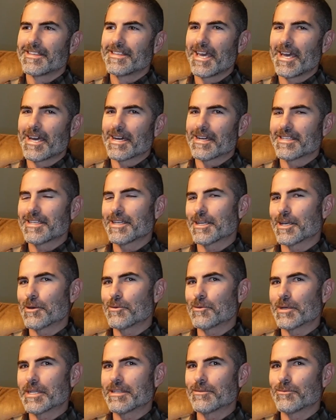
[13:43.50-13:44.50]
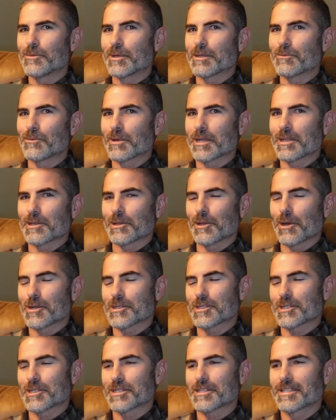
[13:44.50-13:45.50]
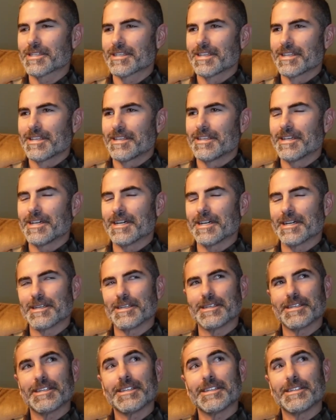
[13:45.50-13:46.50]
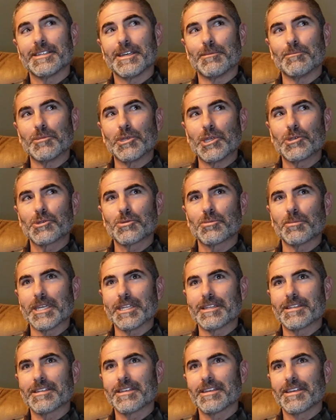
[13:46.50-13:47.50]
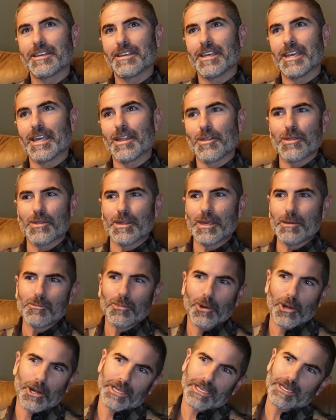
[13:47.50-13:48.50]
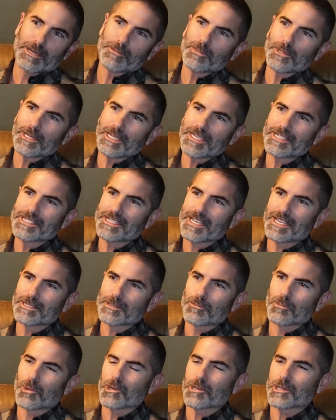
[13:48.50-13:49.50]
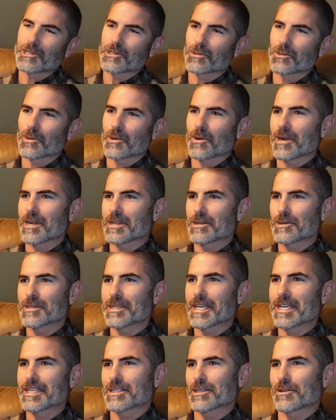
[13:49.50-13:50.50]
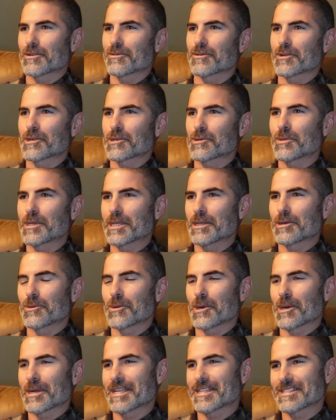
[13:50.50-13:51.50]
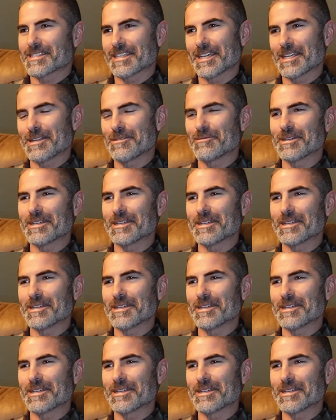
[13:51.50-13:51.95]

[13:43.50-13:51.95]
Yeah, when one of the largest uh, amusement and theme park companies has a purchase order on your desk your first week of work, that's kind of